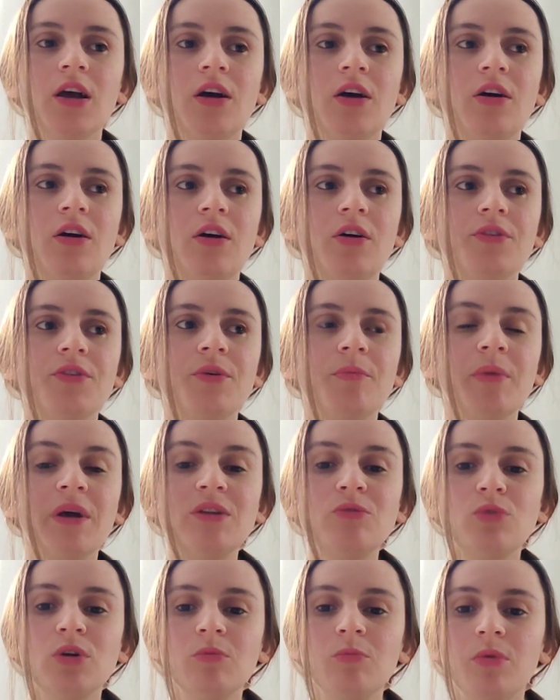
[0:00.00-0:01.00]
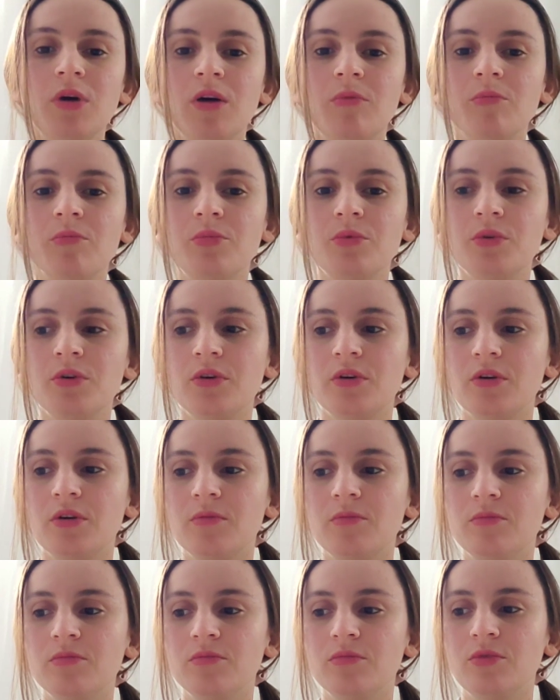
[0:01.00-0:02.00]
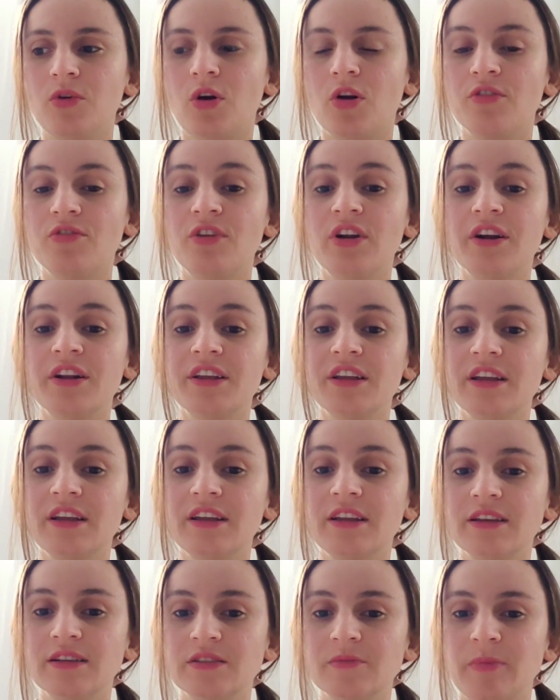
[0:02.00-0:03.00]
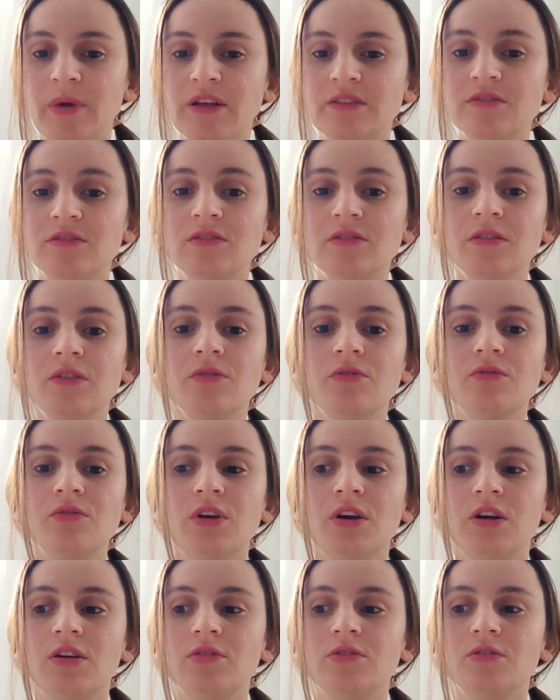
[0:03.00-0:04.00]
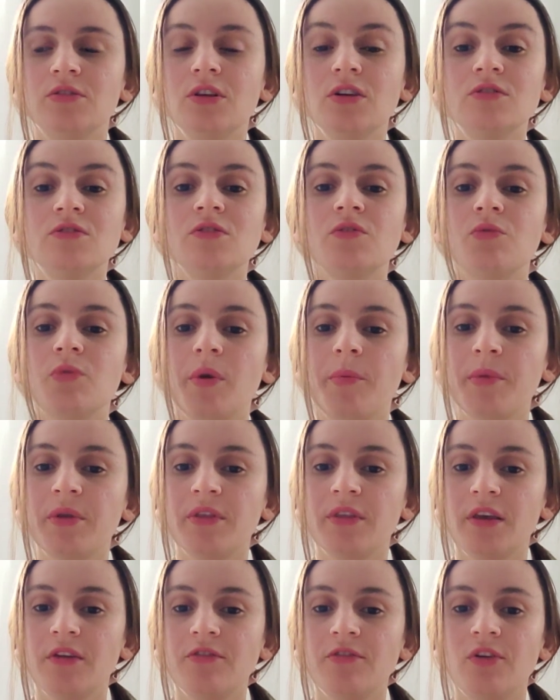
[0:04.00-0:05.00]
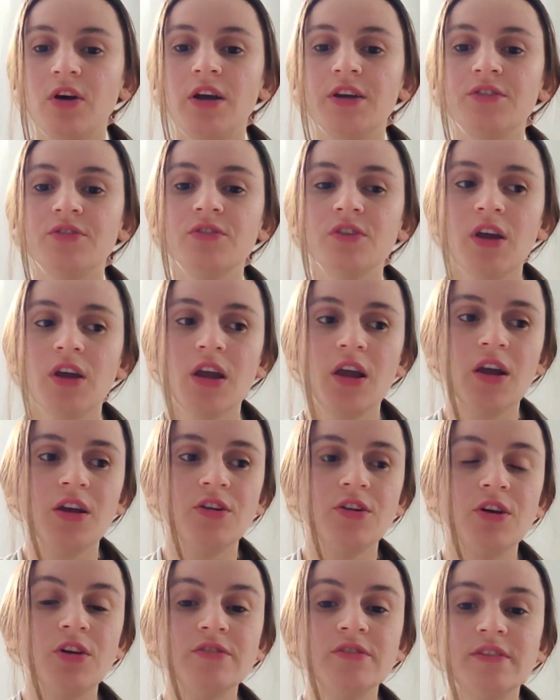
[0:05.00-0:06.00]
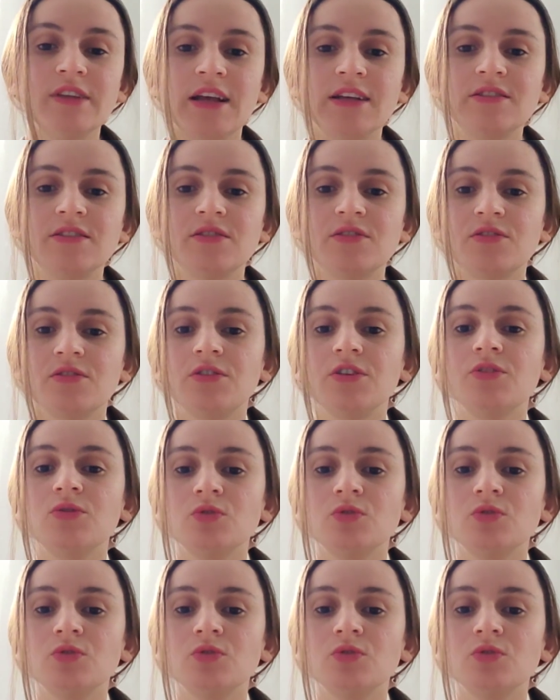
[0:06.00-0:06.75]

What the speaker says: The manual pump are very inexpensive, and lots of women, they find not necessary